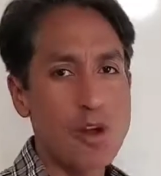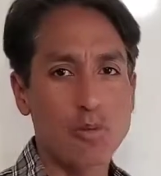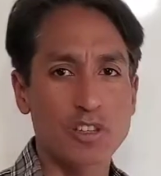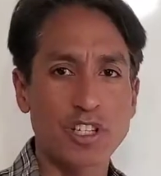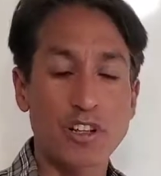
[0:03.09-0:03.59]

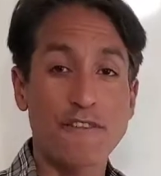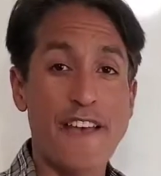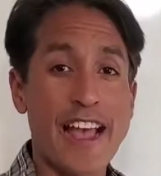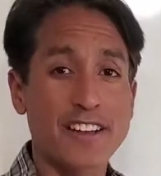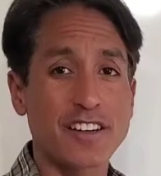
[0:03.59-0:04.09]
We're still
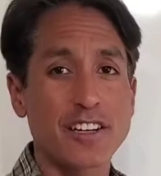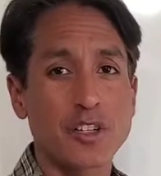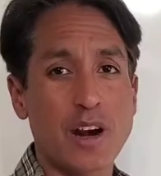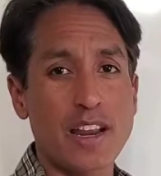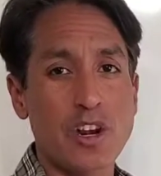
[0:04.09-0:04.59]
factoring
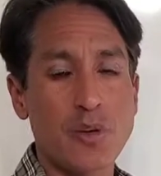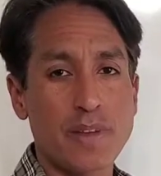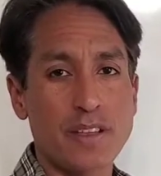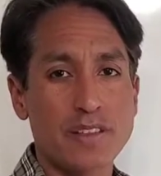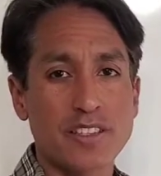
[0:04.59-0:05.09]

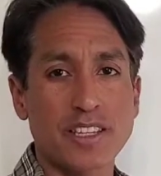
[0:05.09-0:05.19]
trinomials,